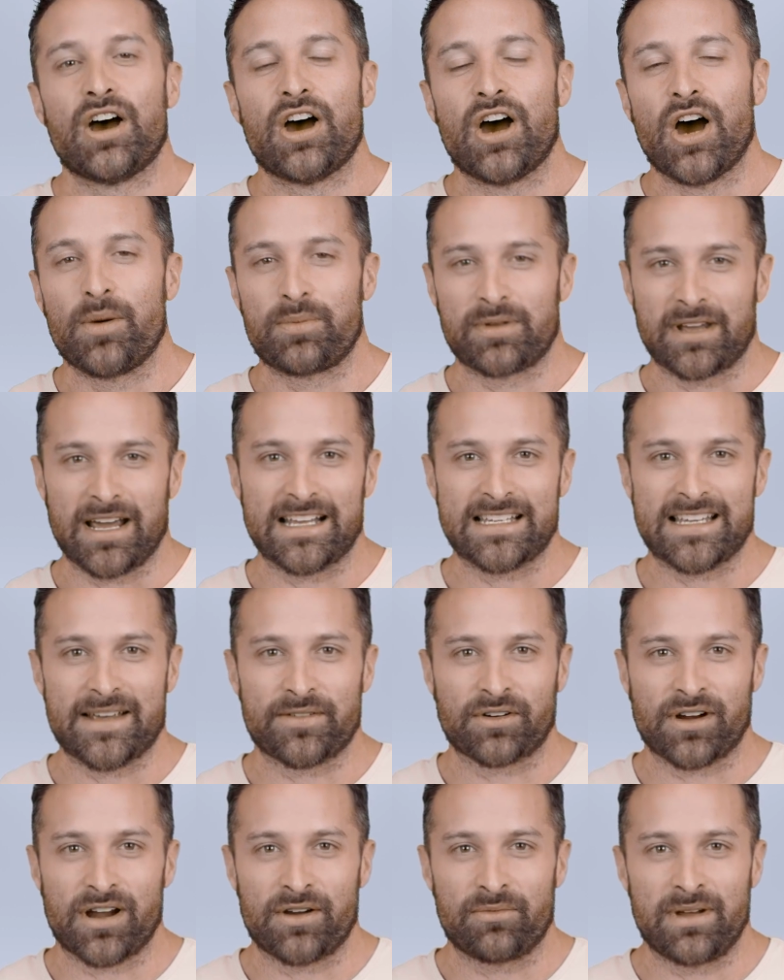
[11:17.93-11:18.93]
Hope you guys have
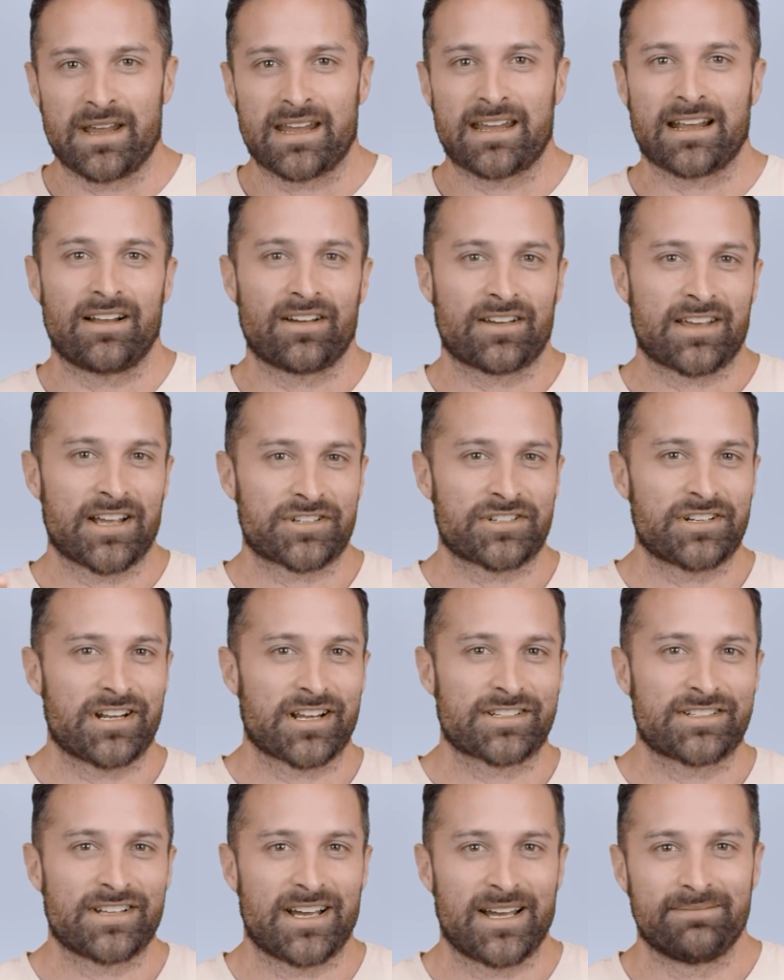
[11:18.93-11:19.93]
a great week, and I'll catch you
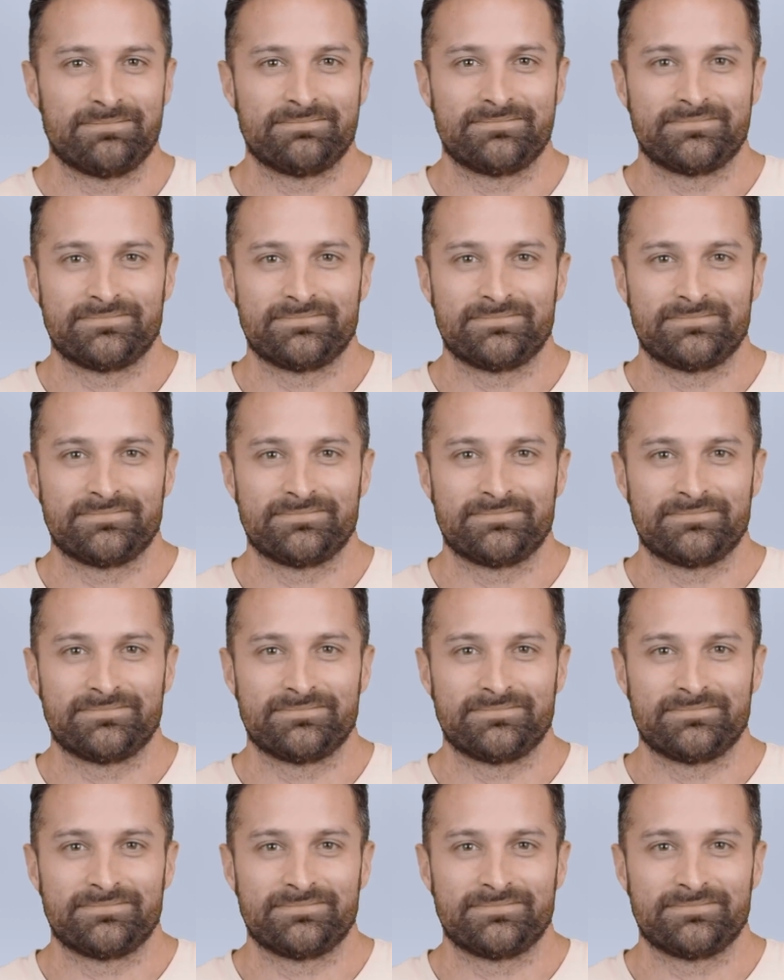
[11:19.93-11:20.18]
next time.